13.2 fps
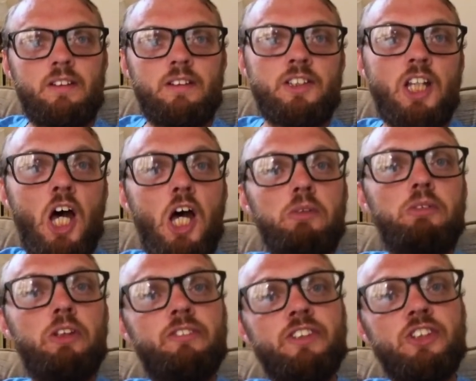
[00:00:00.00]
So I hope
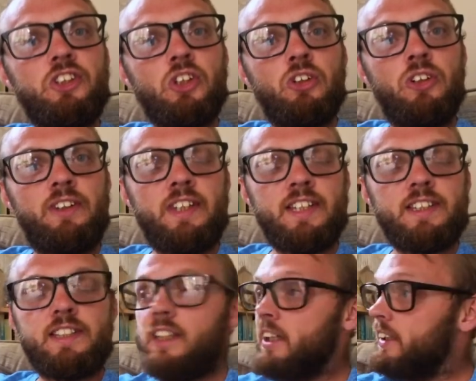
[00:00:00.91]
you've enjoyed this
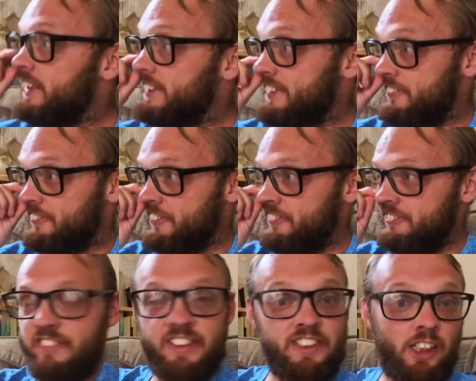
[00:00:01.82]
slightly different
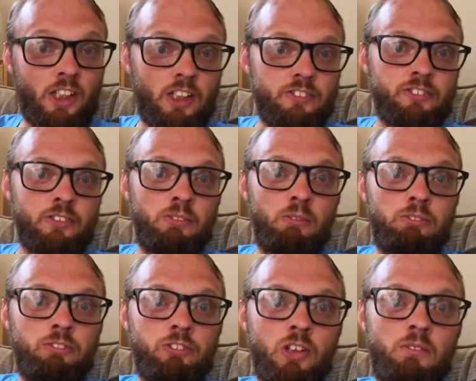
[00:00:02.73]
video
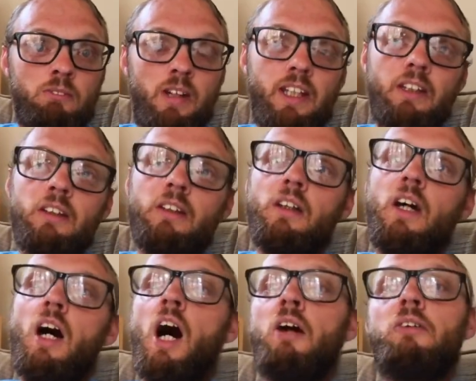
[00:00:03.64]
from me.
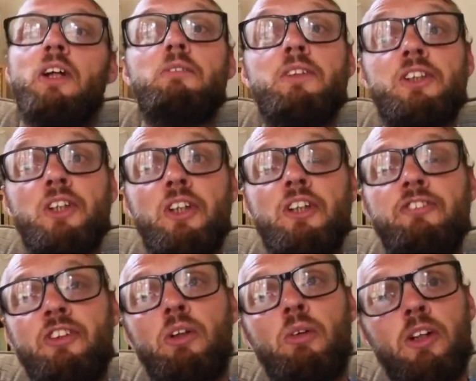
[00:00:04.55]
I'm going to be doing a
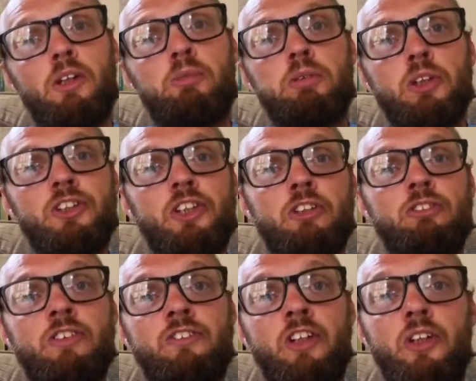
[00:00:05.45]
few other product
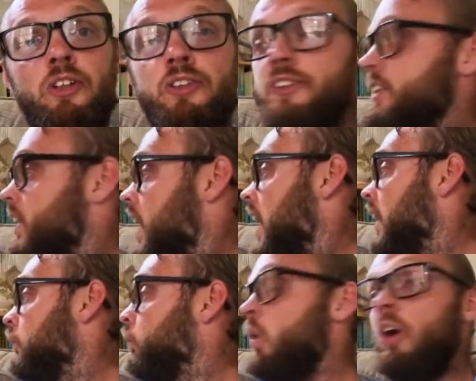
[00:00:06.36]
reviews.
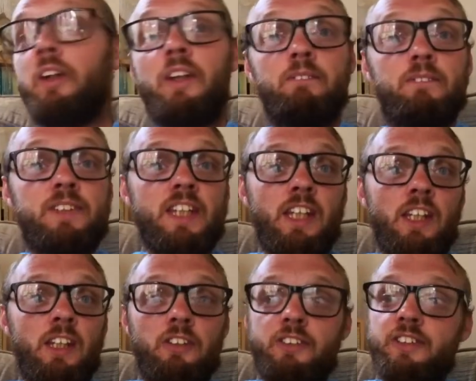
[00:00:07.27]
One in
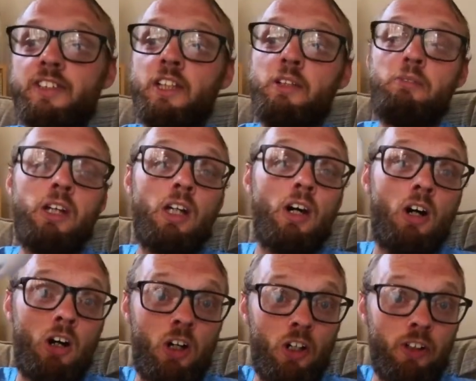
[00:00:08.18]
particular is going to be
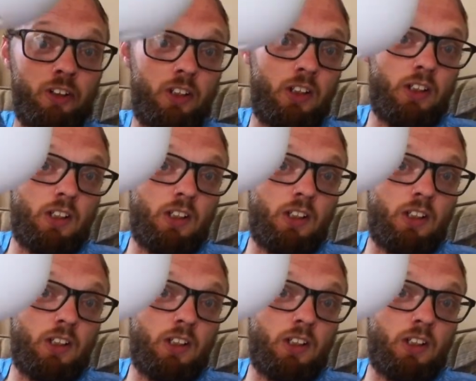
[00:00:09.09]
on